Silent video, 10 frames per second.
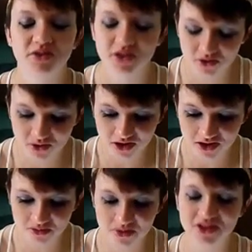And it was
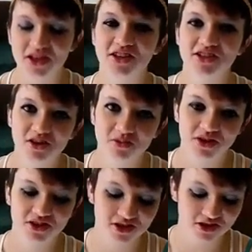annoying because I had so
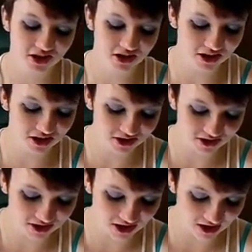much I needed
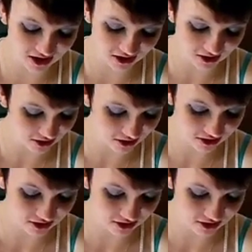to say.